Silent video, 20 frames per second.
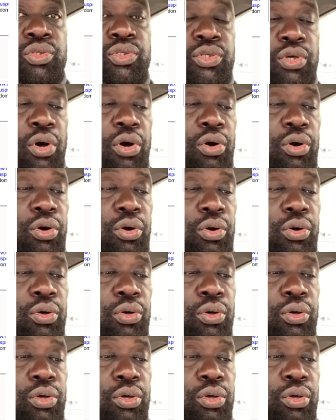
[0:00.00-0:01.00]
So
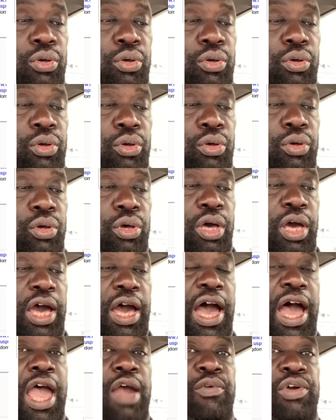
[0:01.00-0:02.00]

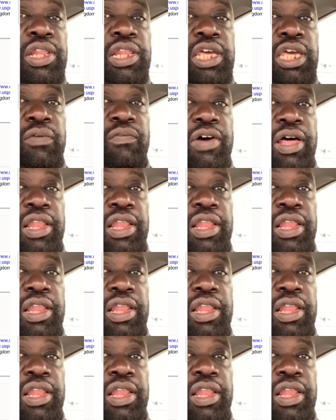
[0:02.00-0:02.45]
I will leave